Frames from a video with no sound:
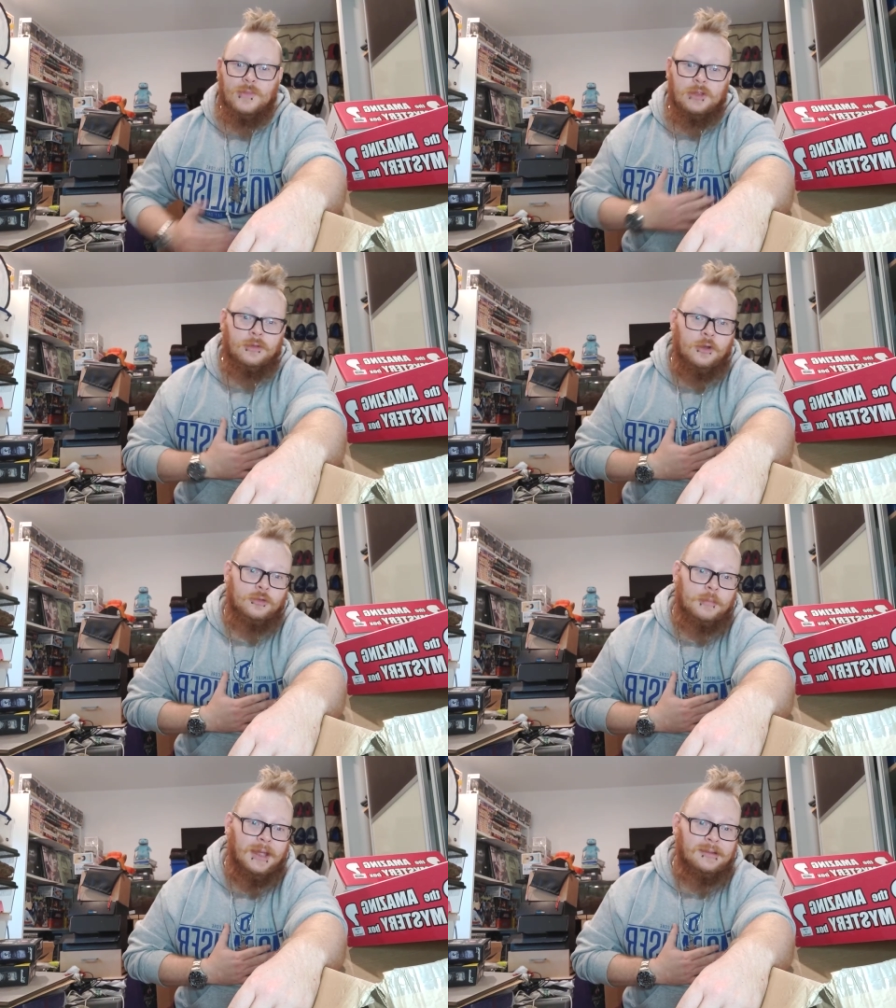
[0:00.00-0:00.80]

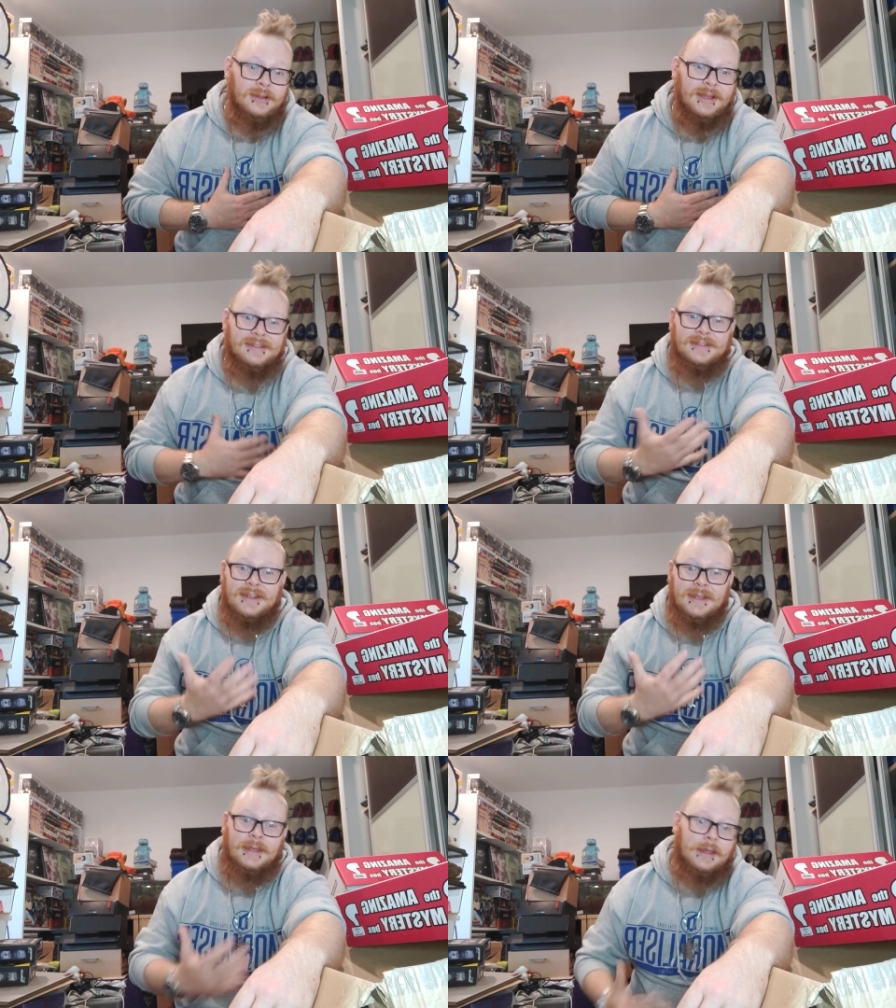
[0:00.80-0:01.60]
Social media links:
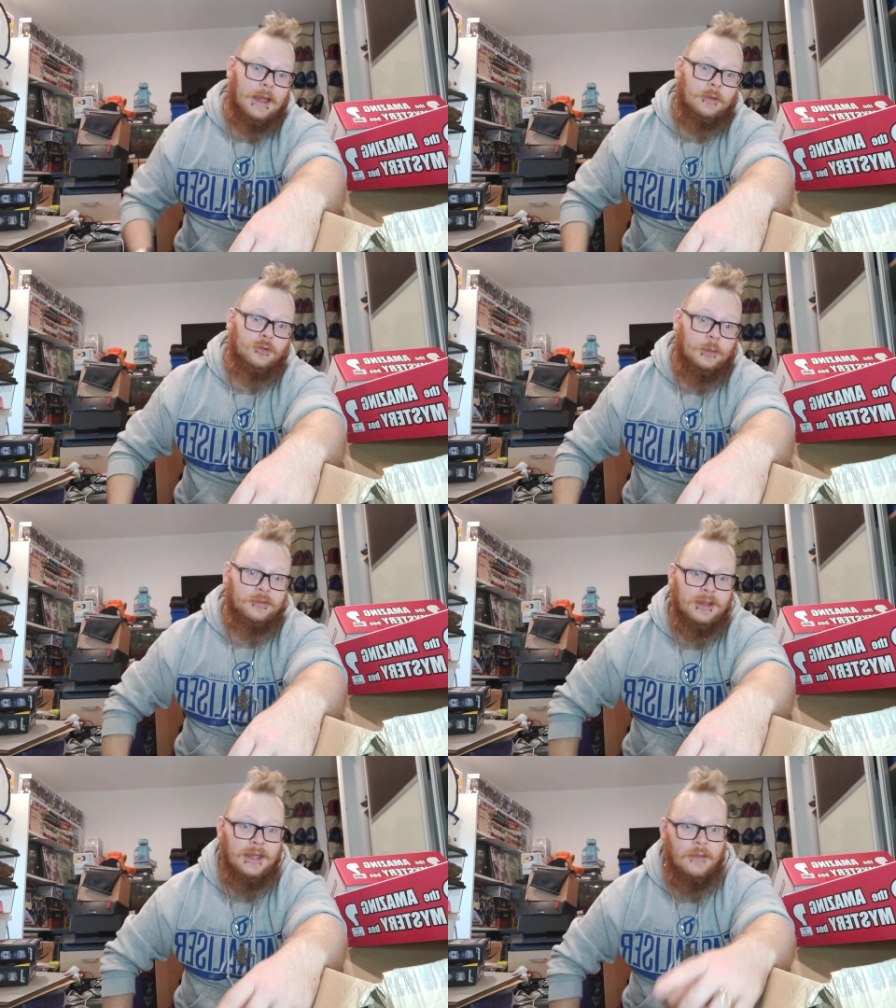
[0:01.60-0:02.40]

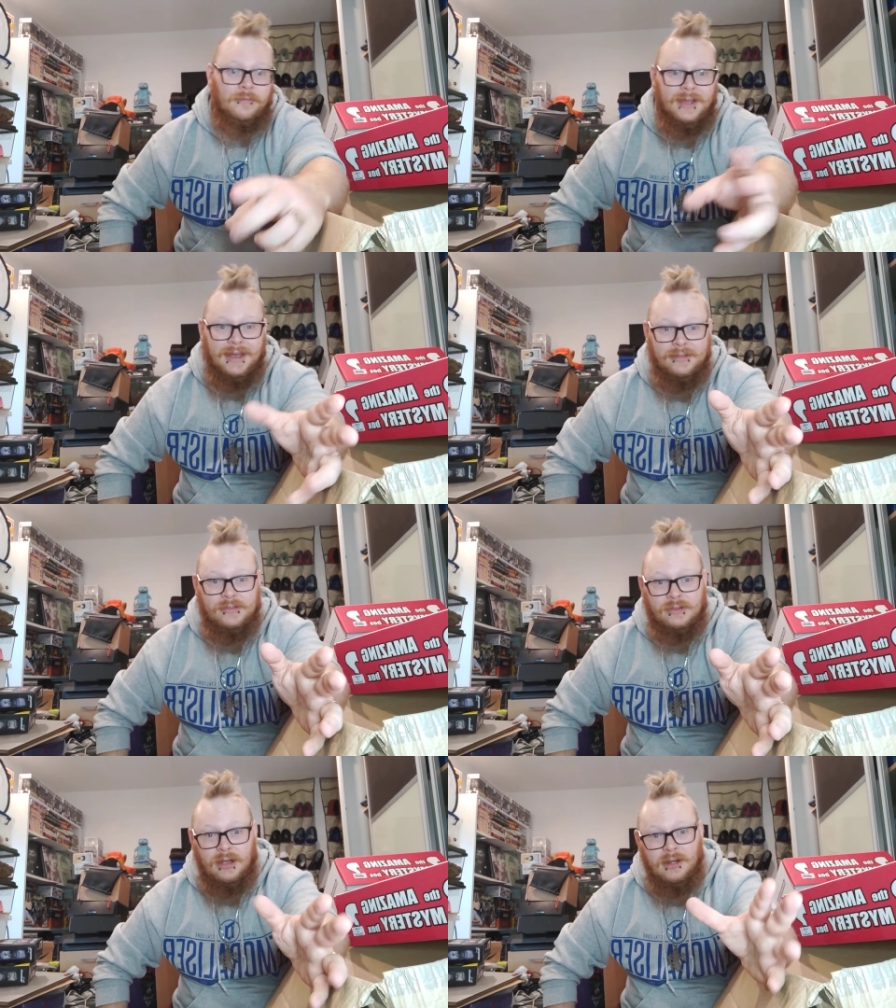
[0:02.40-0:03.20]
DEKUZZEN for
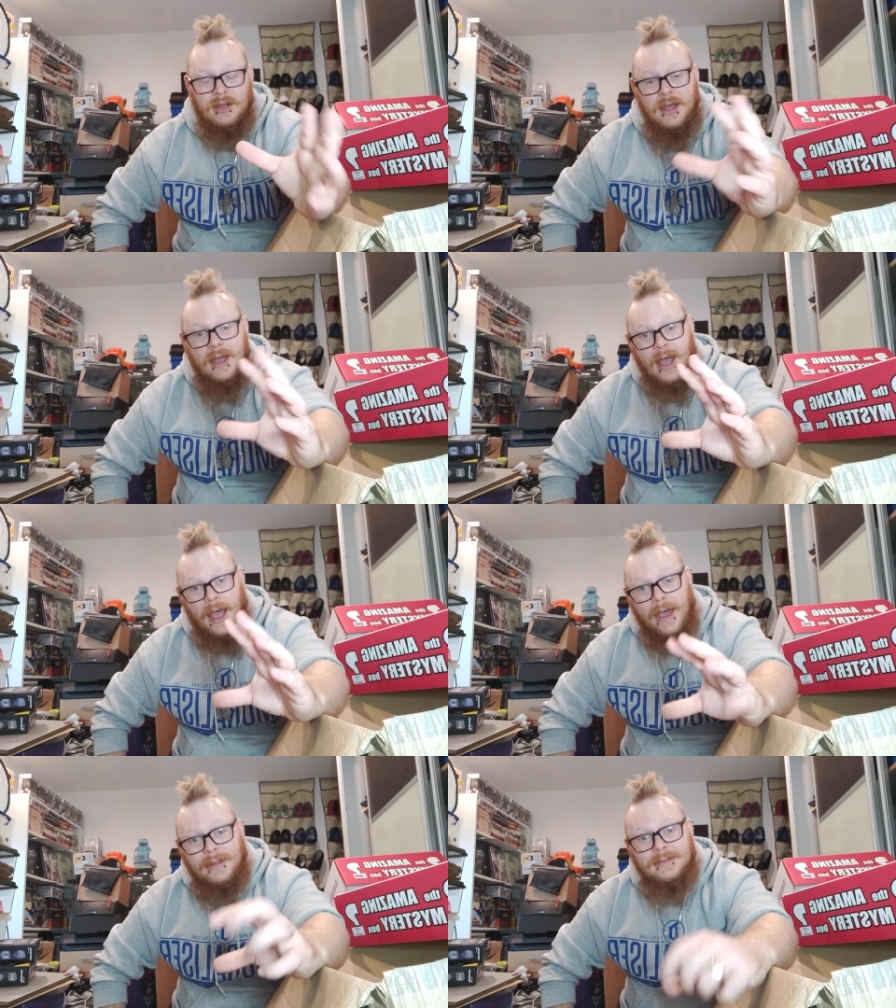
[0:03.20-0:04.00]
Insta,
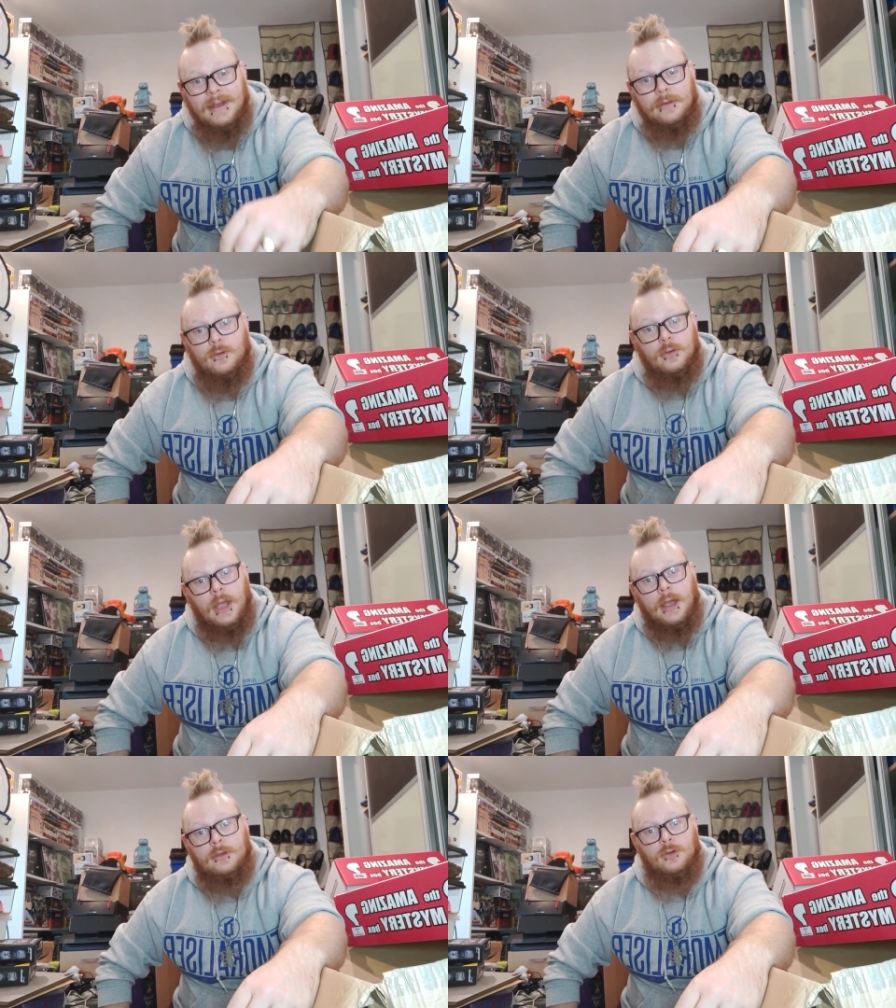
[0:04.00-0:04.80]
and Daniel
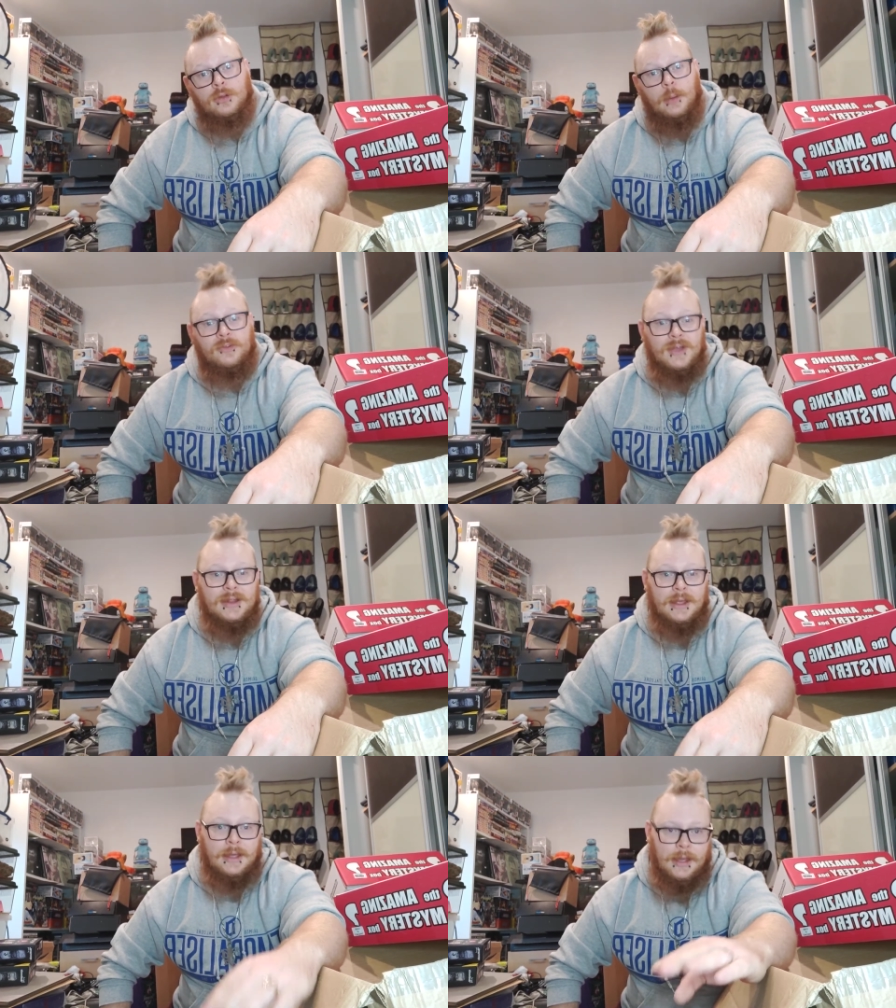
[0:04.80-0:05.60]

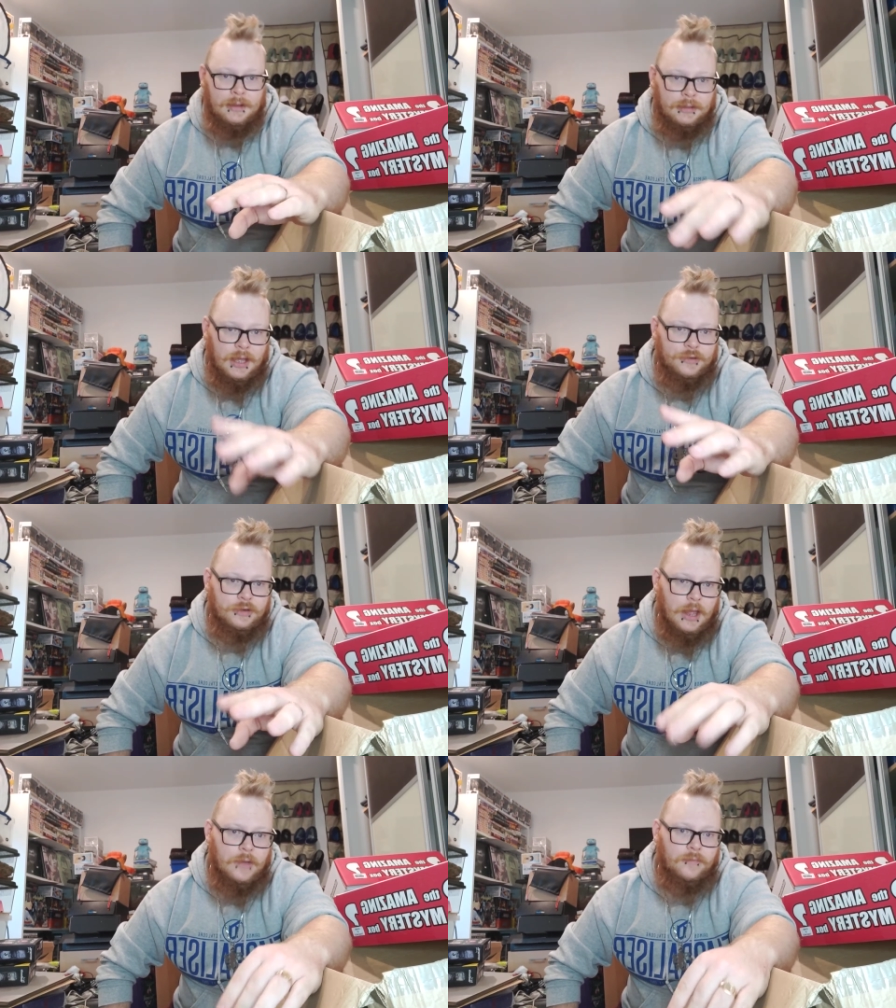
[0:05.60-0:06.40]

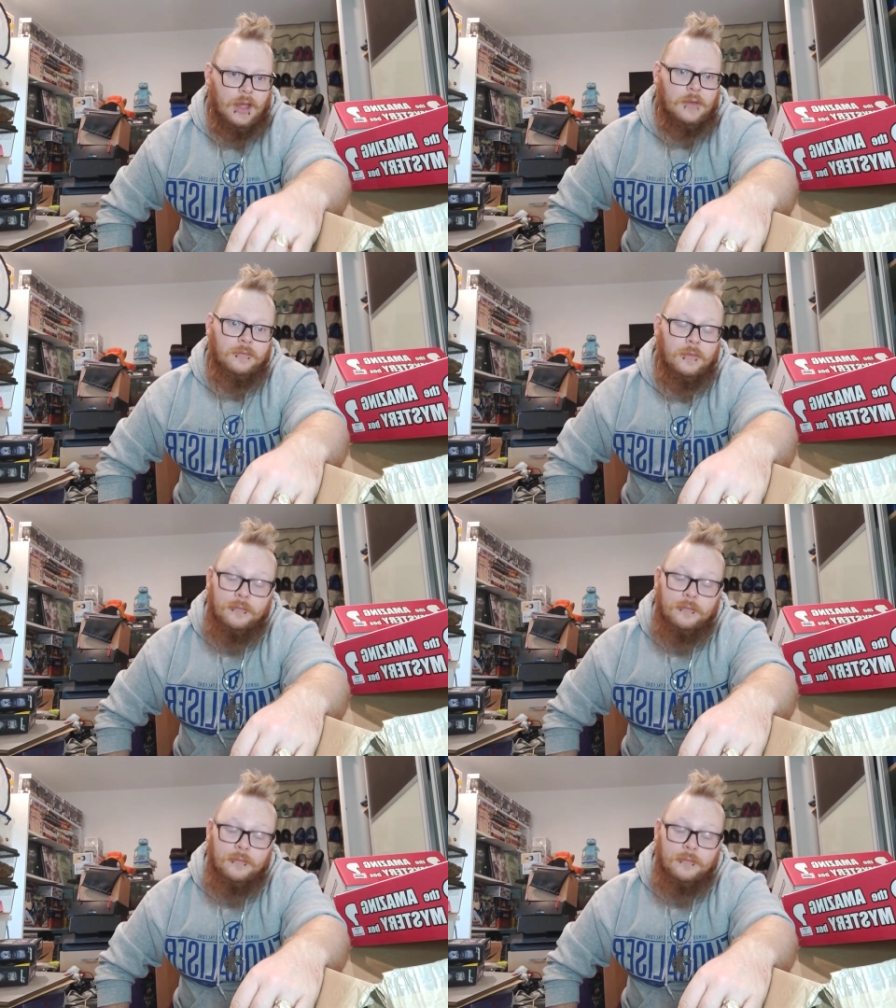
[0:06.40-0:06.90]
KUZZEN-FF for